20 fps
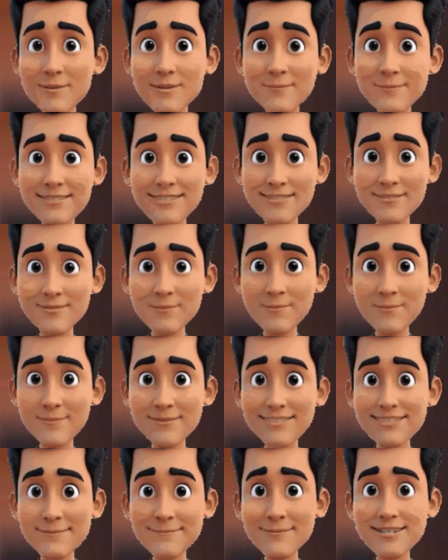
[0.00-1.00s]
can delay
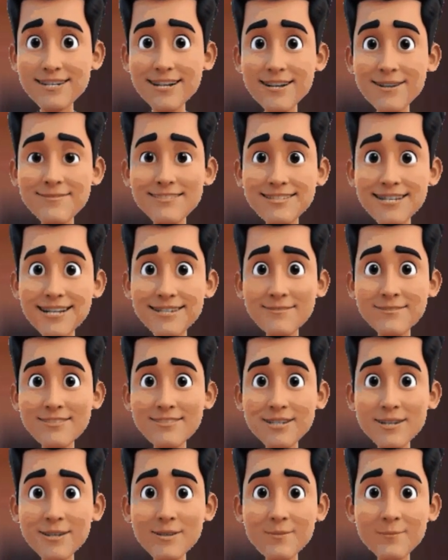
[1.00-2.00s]
recovery and cause
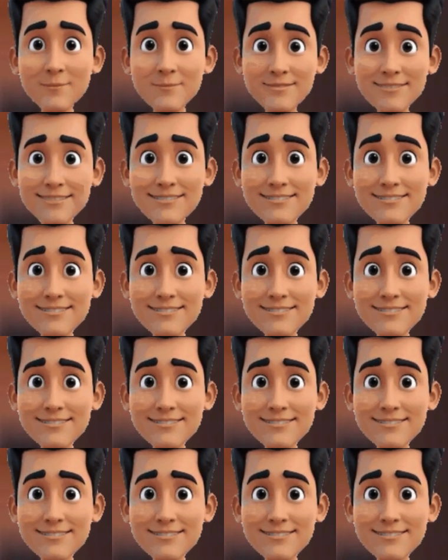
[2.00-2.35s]
relapse.